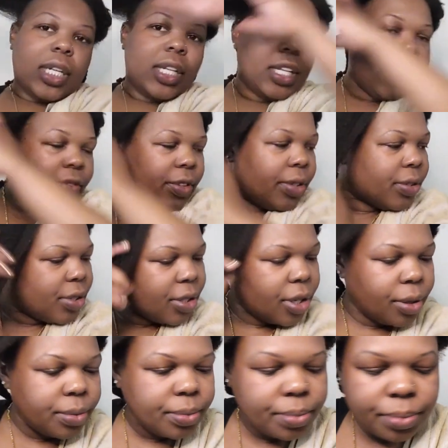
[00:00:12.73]
Love it.
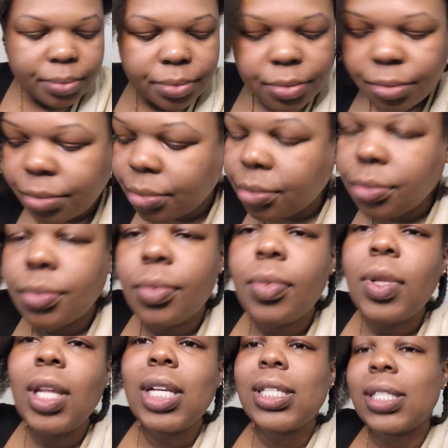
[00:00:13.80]
So,
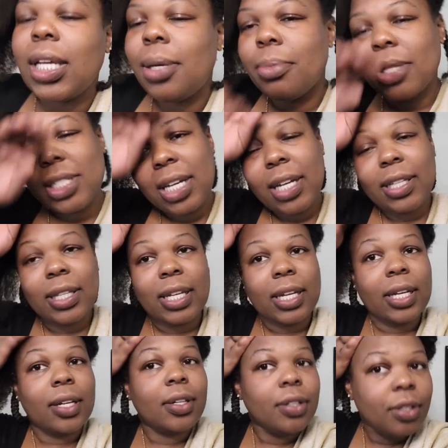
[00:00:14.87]
same exact
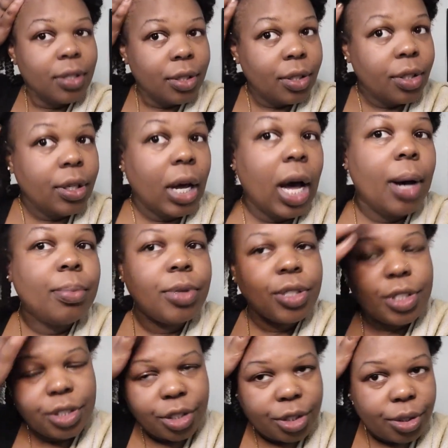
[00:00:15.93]
thing. I'm going
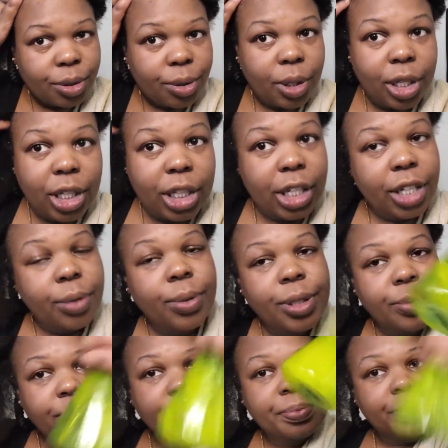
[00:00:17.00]
to do
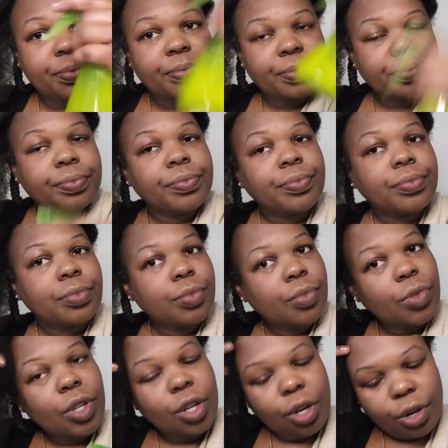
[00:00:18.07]
liquid,
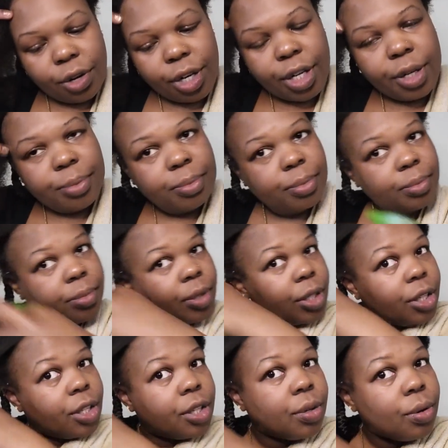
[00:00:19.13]
cream,
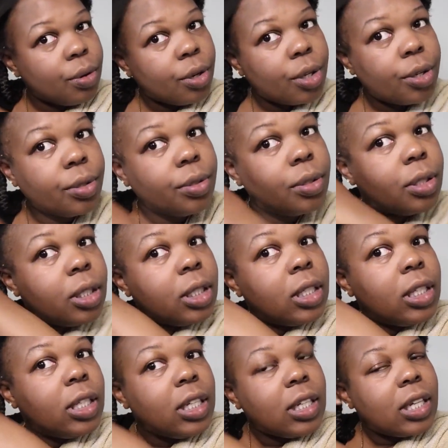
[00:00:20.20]
then oil.
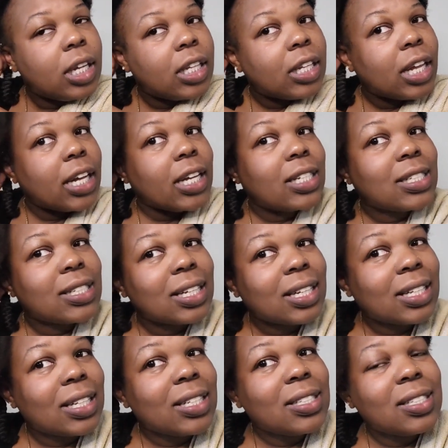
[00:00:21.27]
And like I
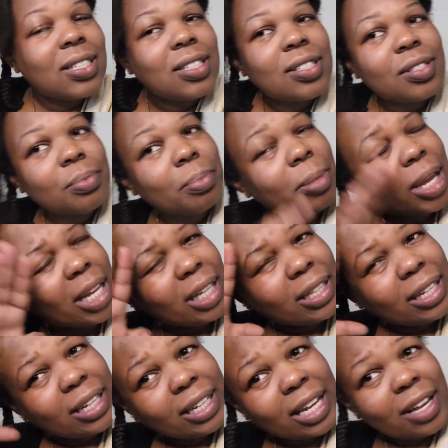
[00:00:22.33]
said, this is
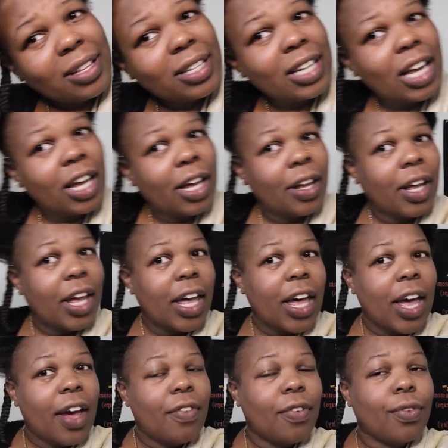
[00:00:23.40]
mainly, now that I
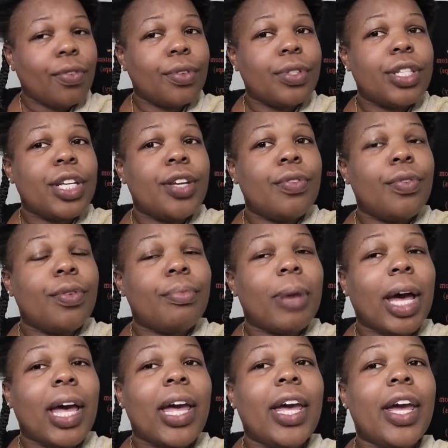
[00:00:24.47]
have a routine with
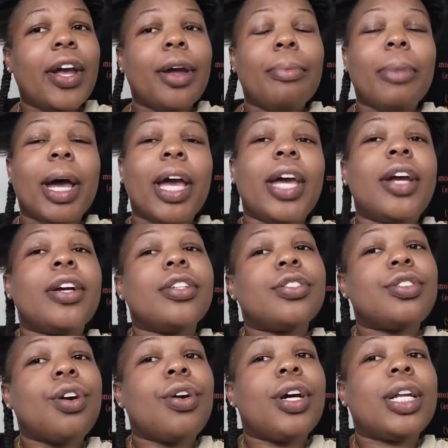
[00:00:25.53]
my hair is
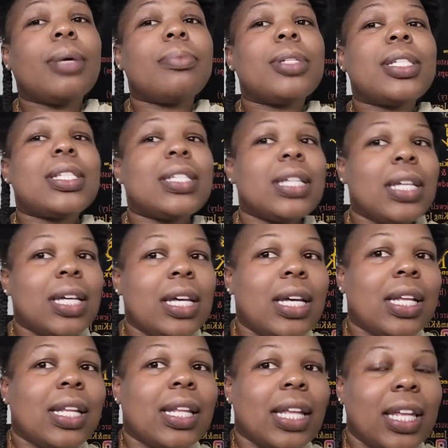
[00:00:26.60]
growing and I'm
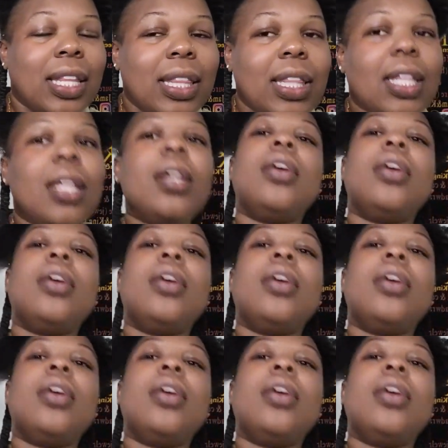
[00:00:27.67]
seeing length,